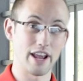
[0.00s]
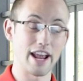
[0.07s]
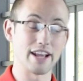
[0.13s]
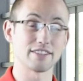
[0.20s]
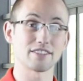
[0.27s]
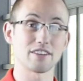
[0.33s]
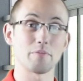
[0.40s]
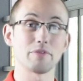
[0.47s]

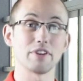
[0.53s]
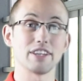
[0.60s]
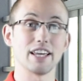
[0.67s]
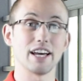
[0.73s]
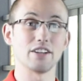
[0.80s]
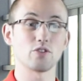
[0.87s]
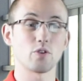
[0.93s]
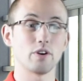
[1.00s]
It's something
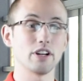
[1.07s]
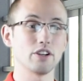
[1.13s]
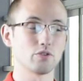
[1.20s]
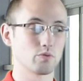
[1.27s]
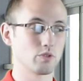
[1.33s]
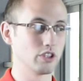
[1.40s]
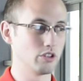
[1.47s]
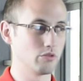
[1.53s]
that Toyota is
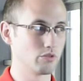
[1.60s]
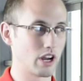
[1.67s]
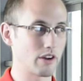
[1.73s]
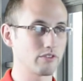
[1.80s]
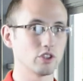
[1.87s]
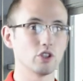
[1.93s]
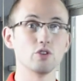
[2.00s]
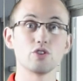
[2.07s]
really
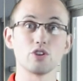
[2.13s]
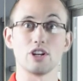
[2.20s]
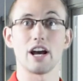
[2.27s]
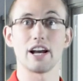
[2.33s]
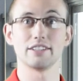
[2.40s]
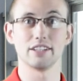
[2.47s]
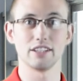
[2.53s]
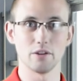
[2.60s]

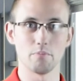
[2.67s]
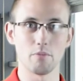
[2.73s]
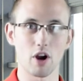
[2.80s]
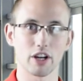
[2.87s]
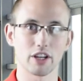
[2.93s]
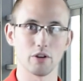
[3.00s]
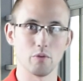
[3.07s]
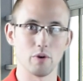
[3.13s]
revolutionizing the
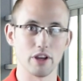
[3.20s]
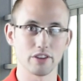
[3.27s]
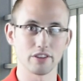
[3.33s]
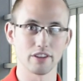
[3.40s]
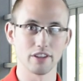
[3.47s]
market with.